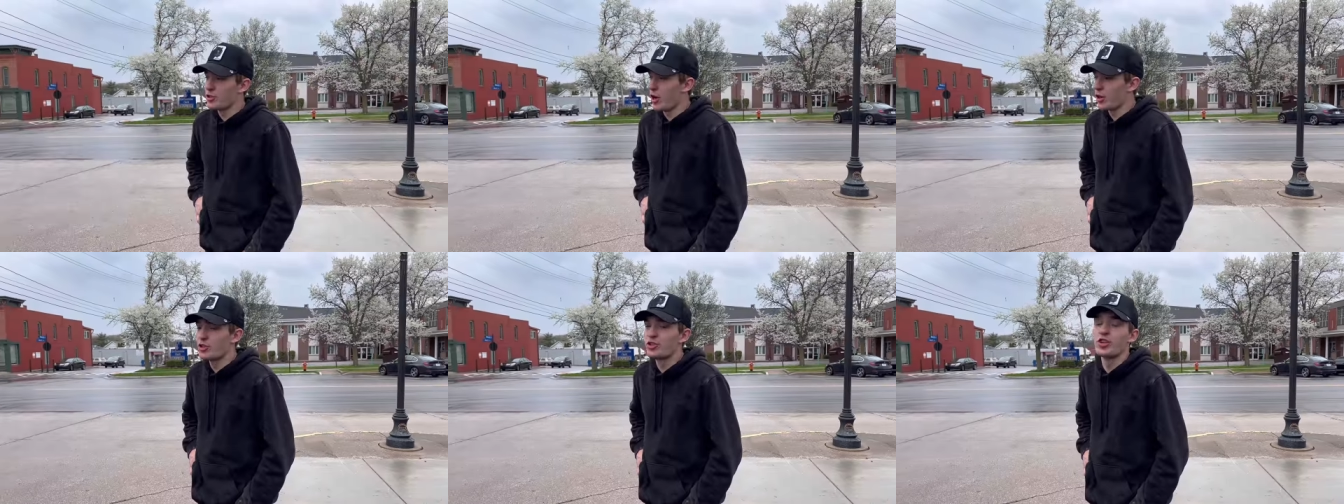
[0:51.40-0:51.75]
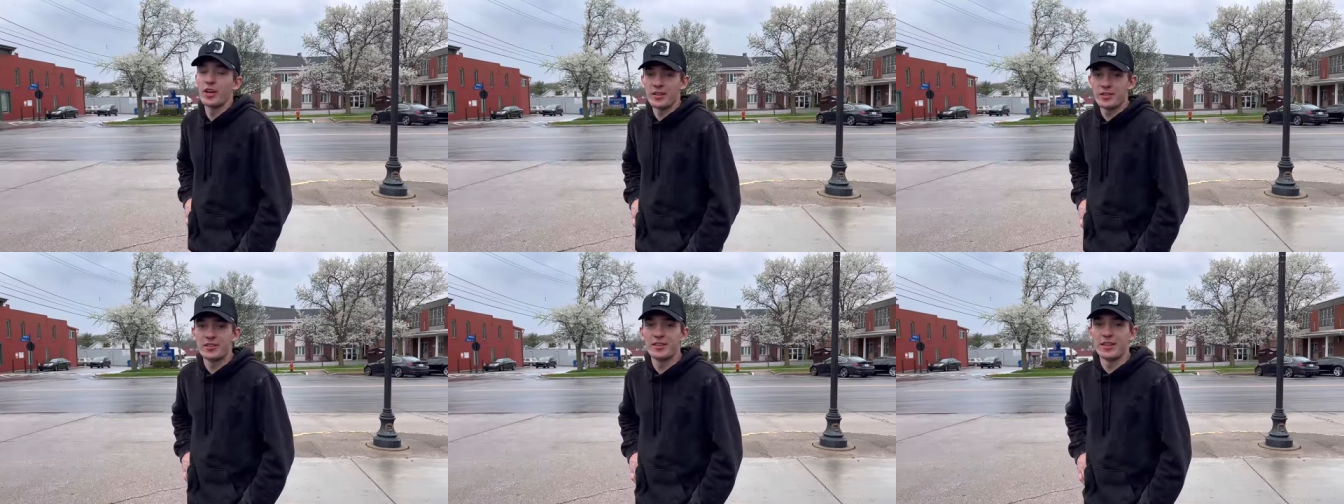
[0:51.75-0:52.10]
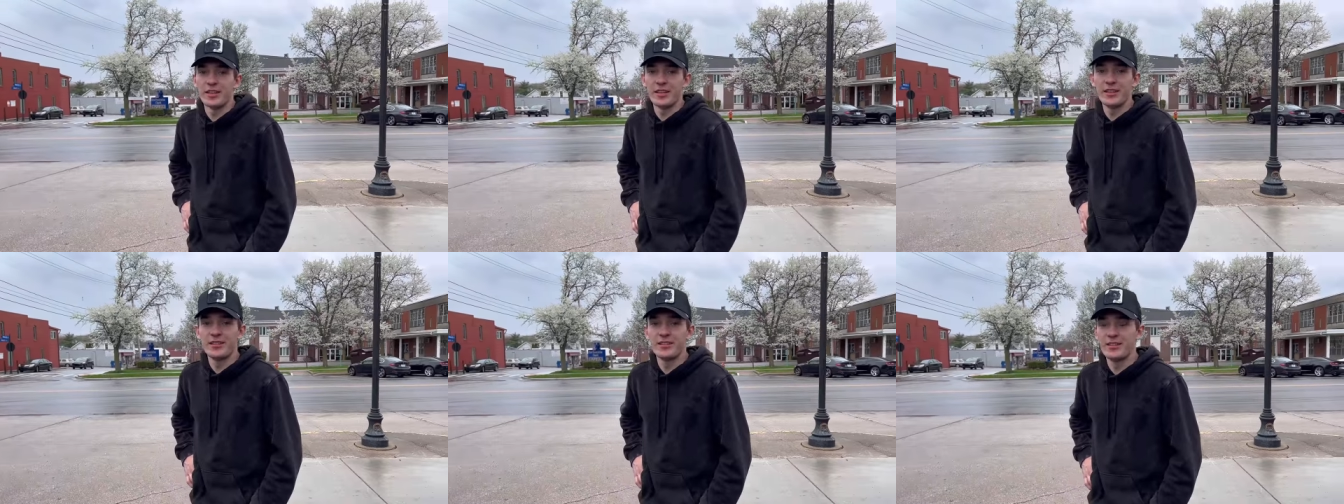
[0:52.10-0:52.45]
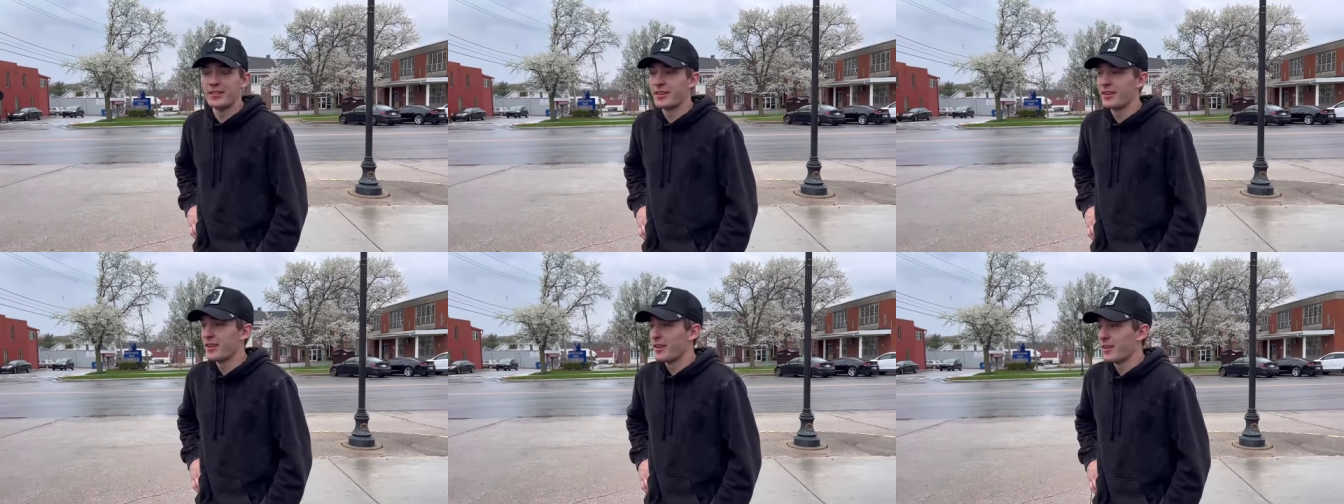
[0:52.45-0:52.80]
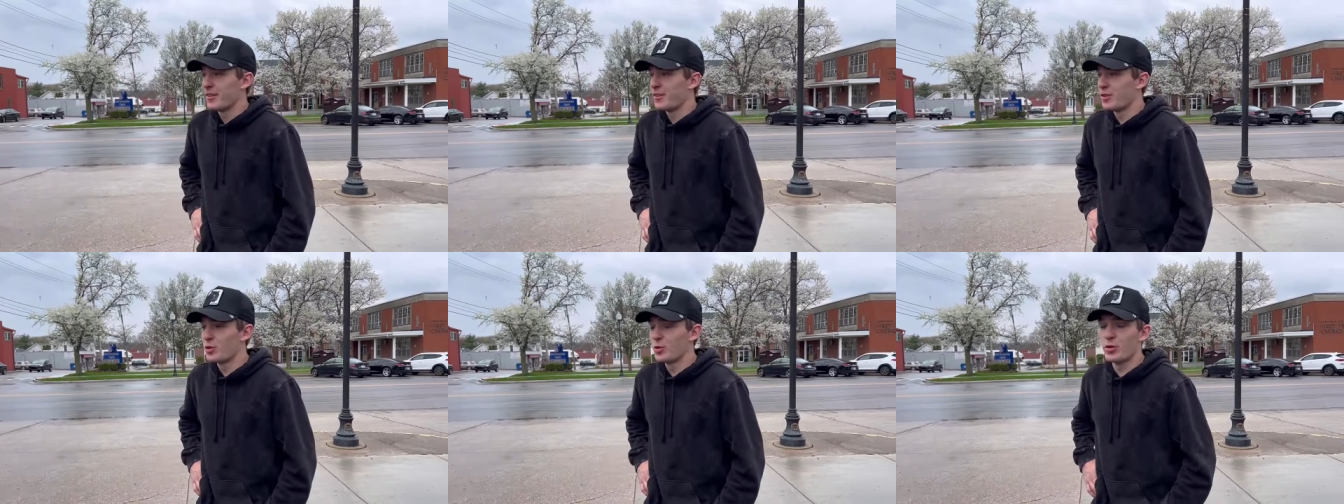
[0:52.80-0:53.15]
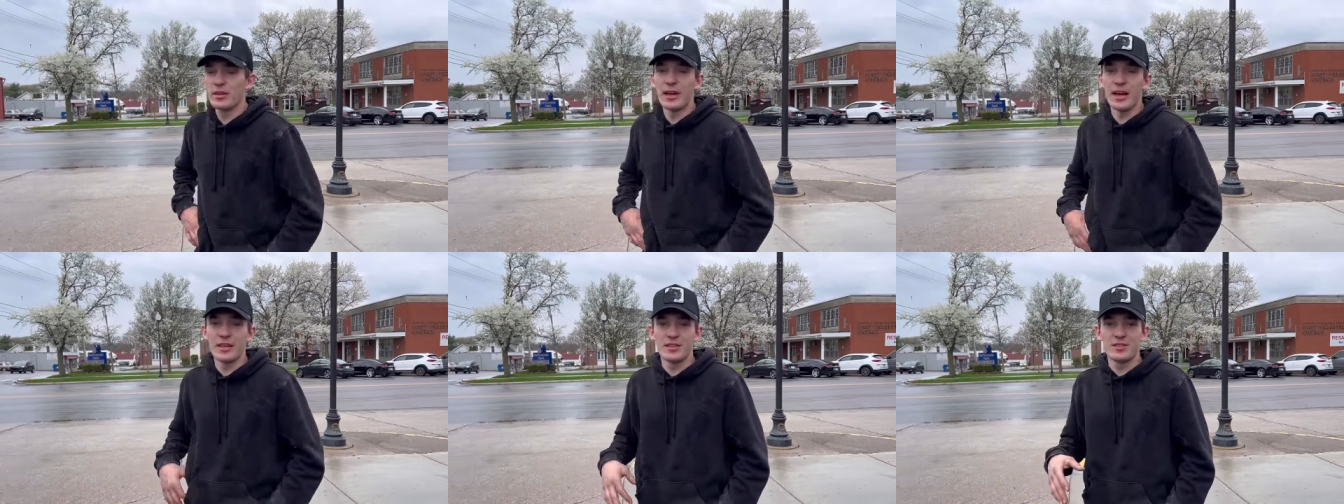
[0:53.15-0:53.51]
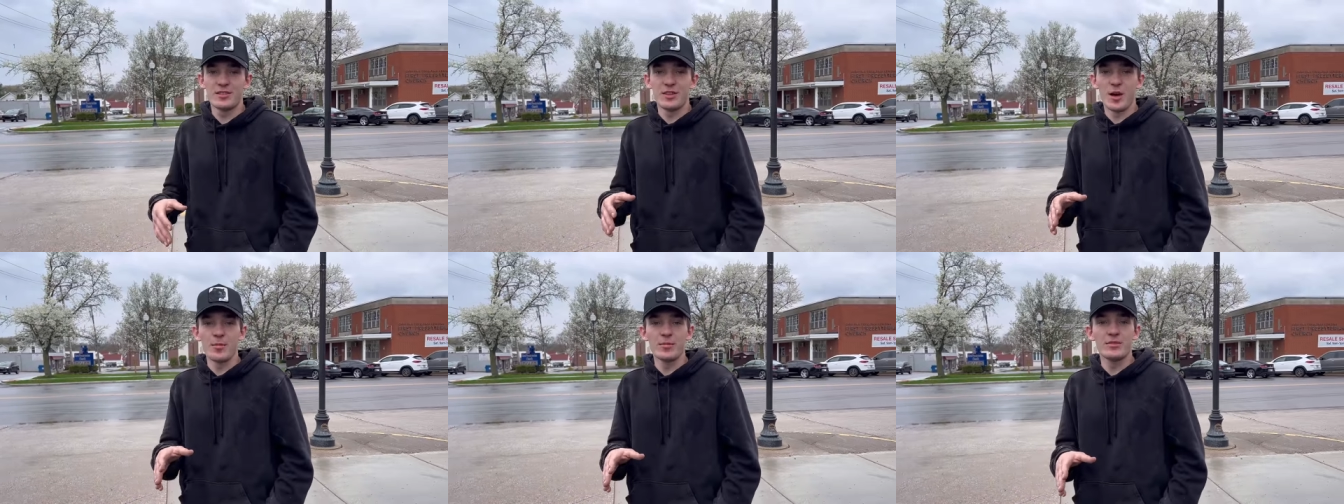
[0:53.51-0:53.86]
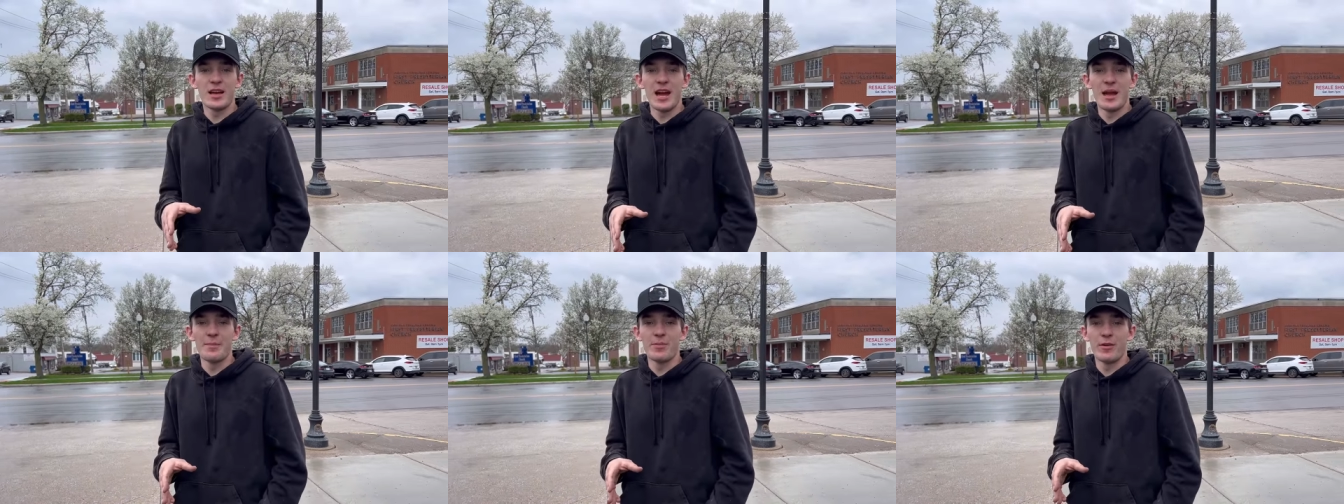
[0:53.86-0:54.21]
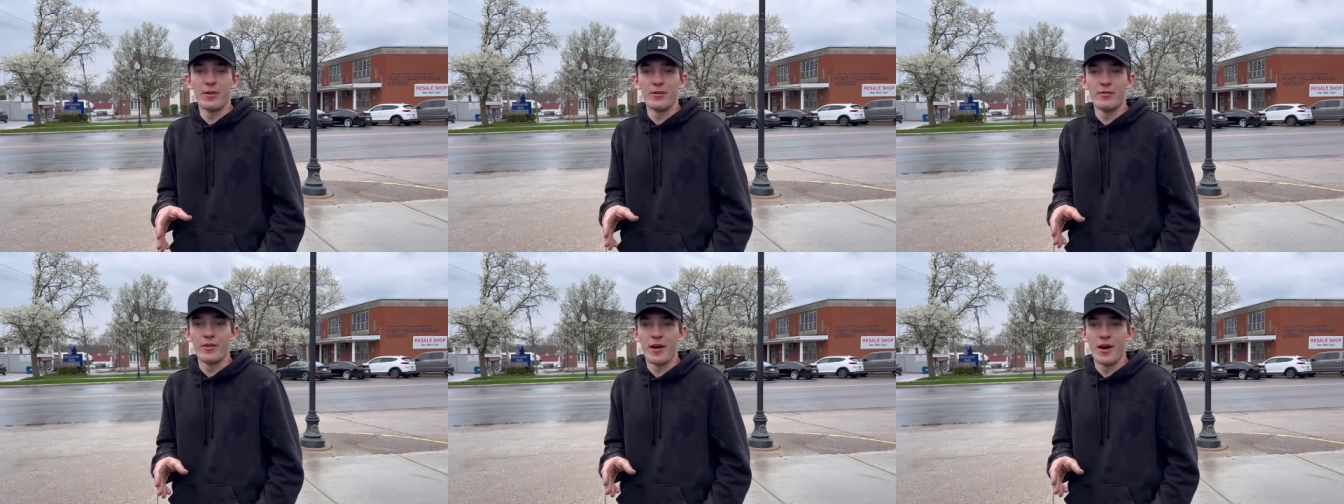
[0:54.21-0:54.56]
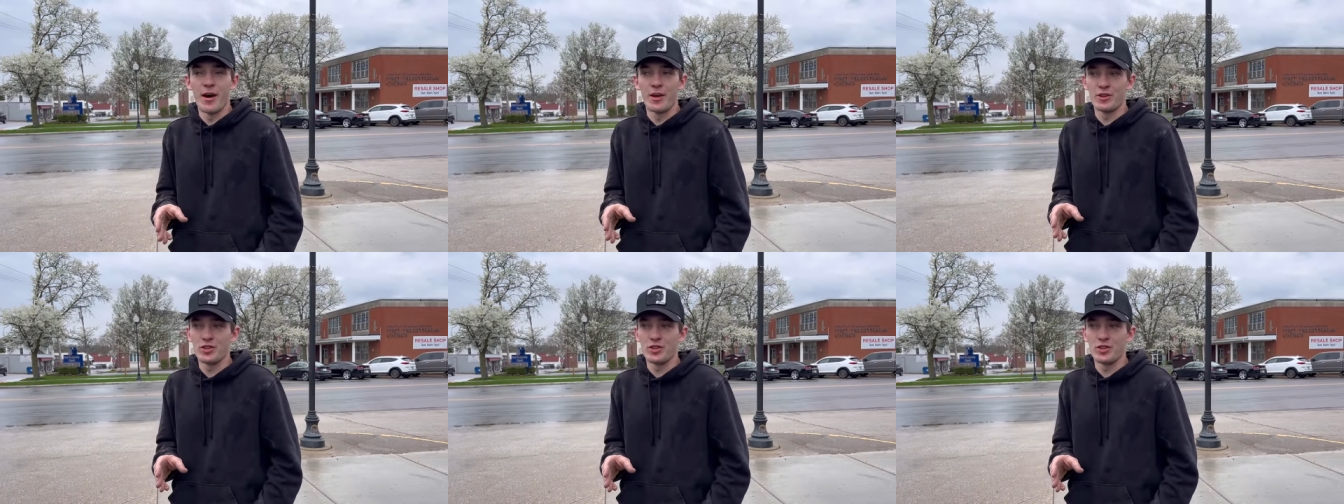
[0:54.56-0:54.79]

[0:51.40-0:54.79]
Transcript: just seen, the Dually got some type of uh,